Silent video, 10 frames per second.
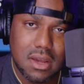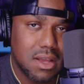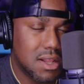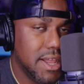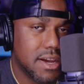
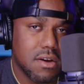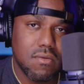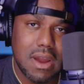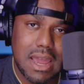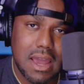click
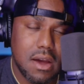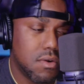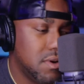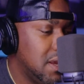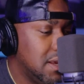
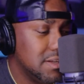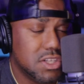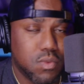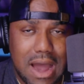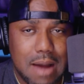around,
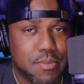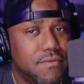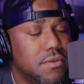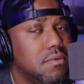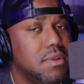swap a
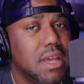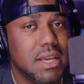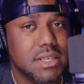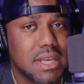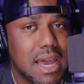few
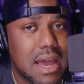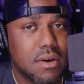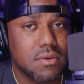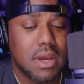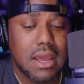things
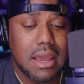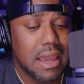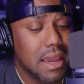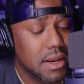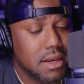out,
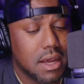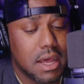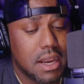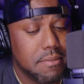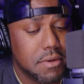and uh,
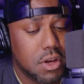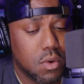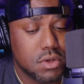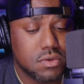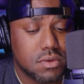let me know
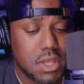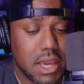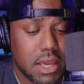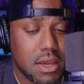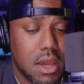what you
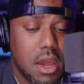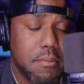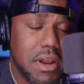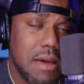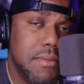think.
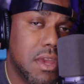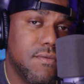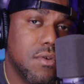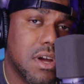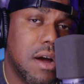But let me give
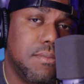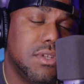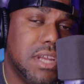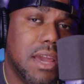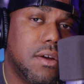you a couple
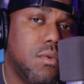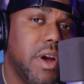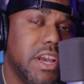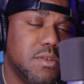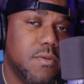
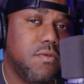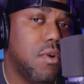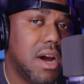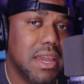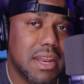takeaways
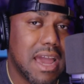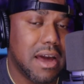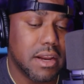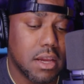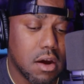before I get
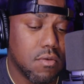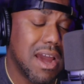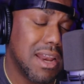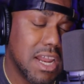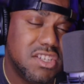out of here,
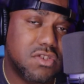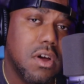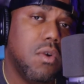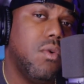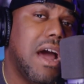right? Let you
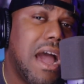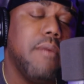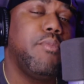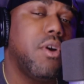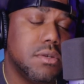know what I
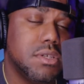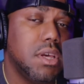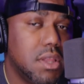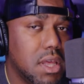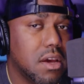
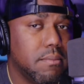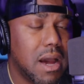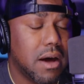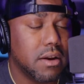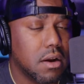personally think
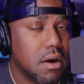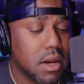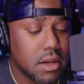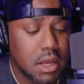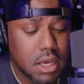about it, all
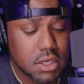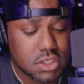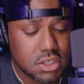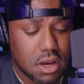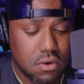right?
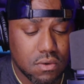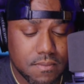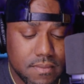So,